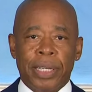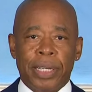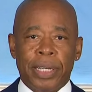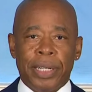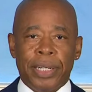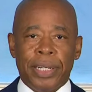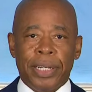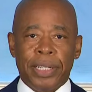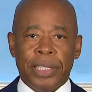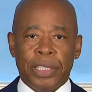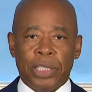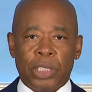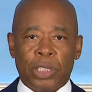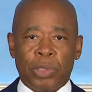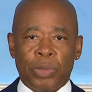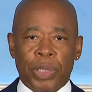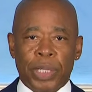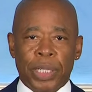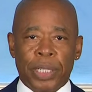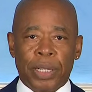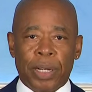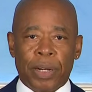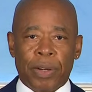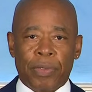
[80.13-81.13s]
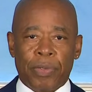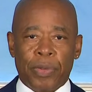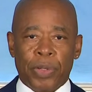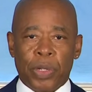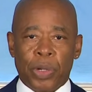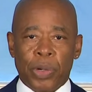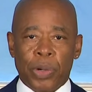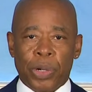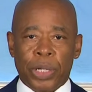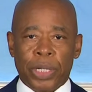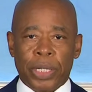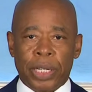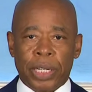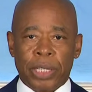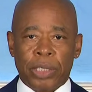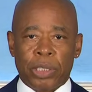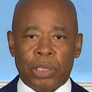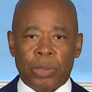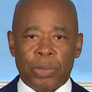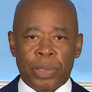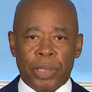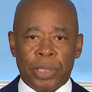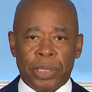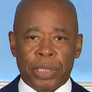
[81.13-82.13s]
in the history of recorded
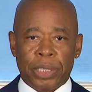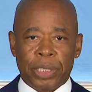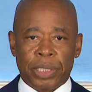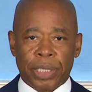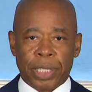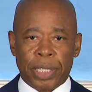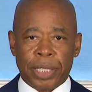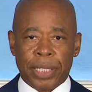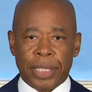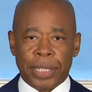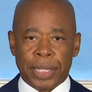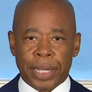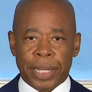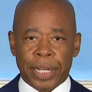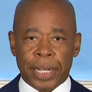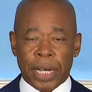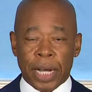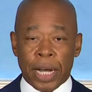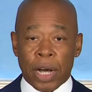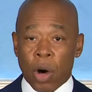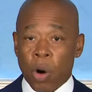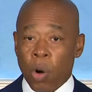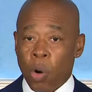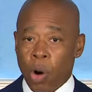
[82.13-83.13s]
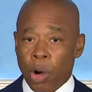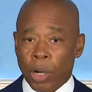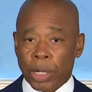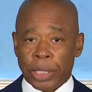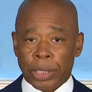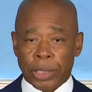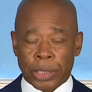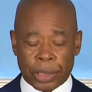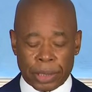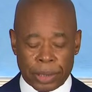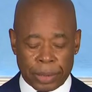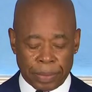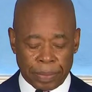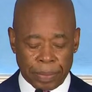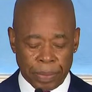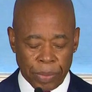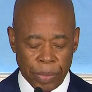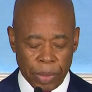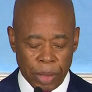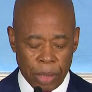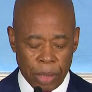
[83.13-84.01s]
history in this city in August.